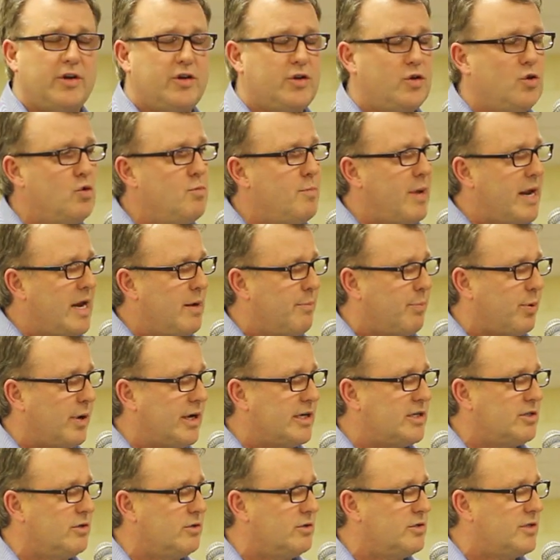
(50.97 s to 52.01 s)
the two main
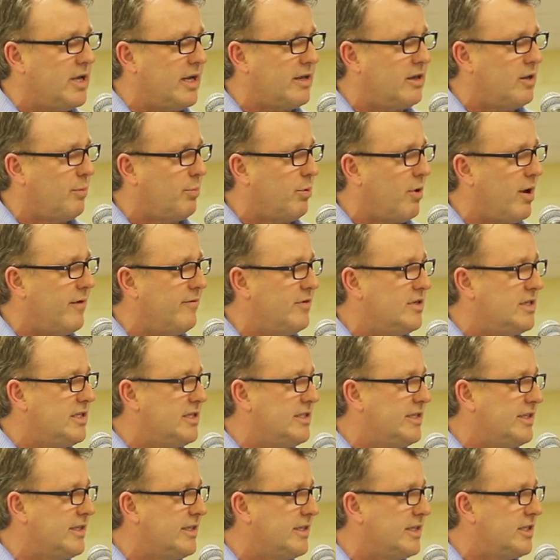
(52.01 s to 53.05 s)
pressures that the province
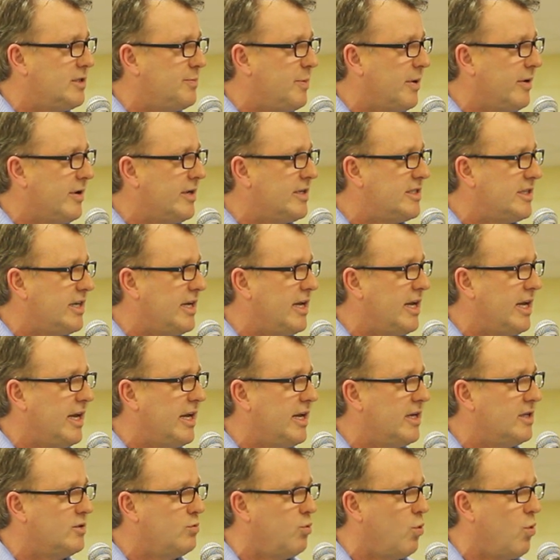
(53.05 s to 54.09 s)
is experiencing
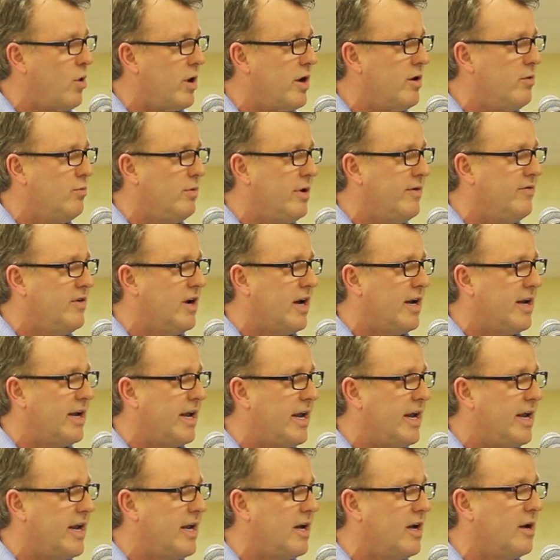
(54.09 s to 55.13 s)
is, one, we've got
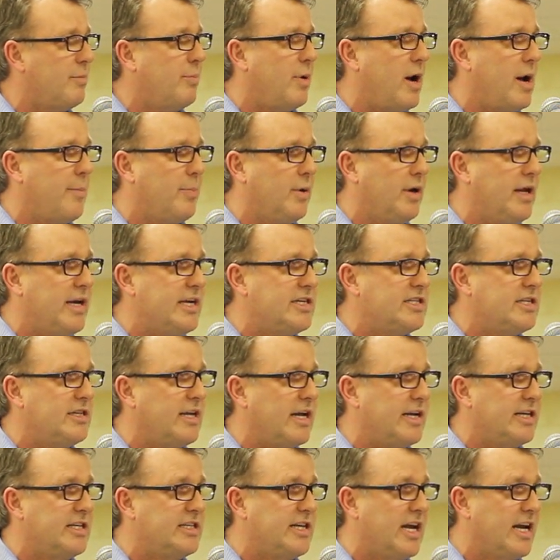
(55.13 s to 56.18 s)
a uh, population
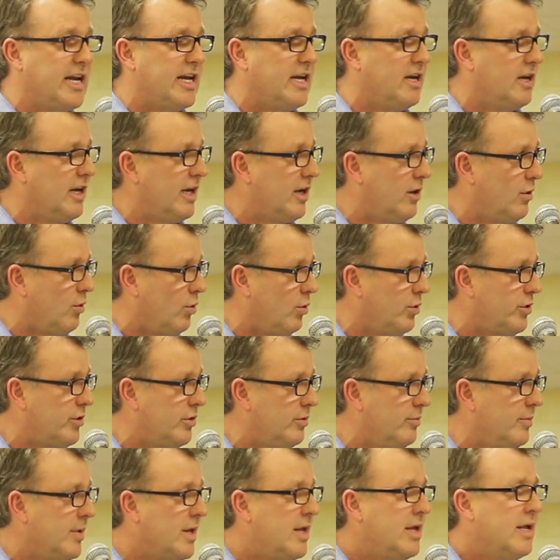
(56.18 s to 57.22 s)
that is getting a little
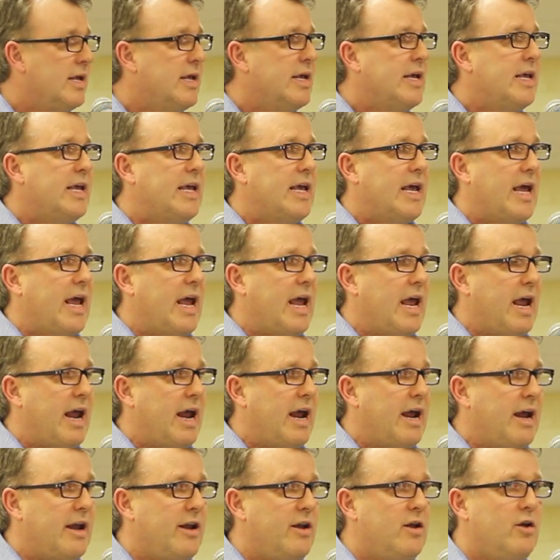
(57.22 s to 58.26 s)
older,
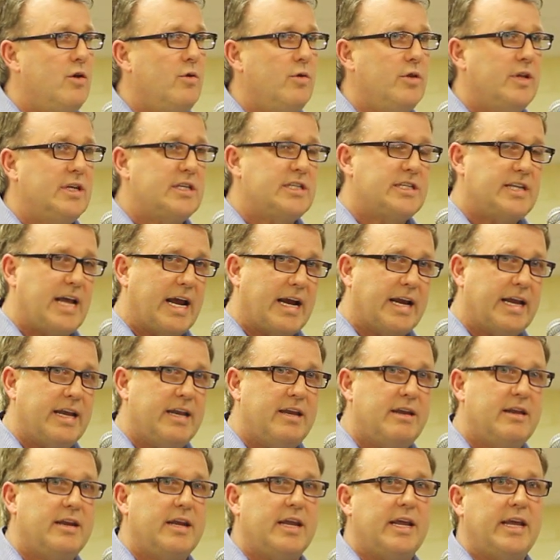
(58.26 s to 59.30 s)
and the
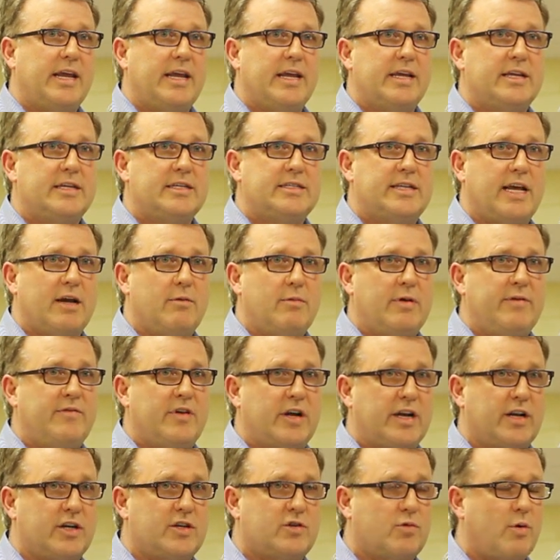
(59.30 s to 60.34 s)
second is that we've
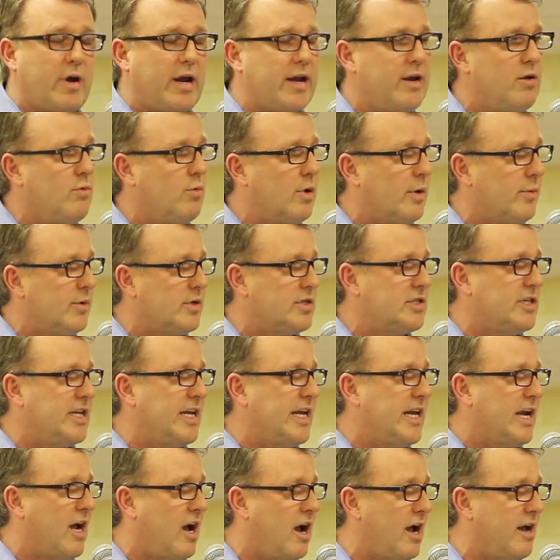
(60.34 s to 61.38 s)
got a trend where we're
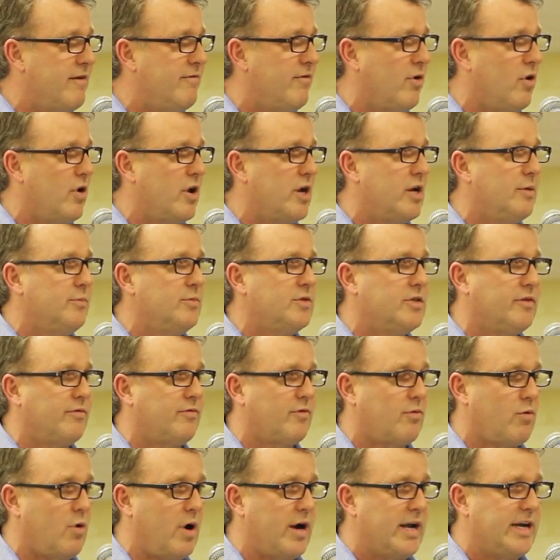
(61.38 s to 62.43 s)
seeing high volumes
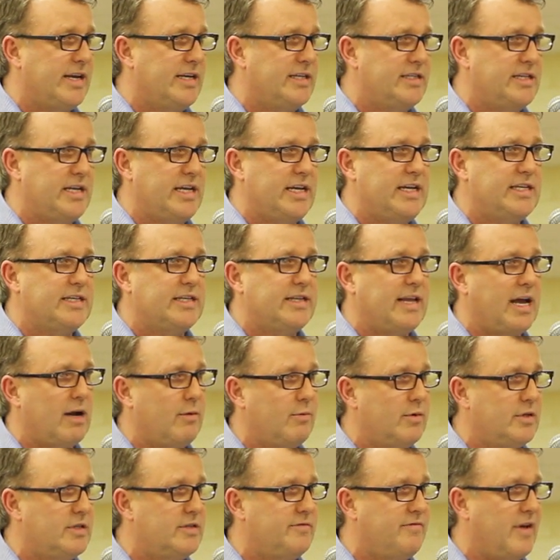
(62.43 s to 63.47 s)
of chronic disease, and that was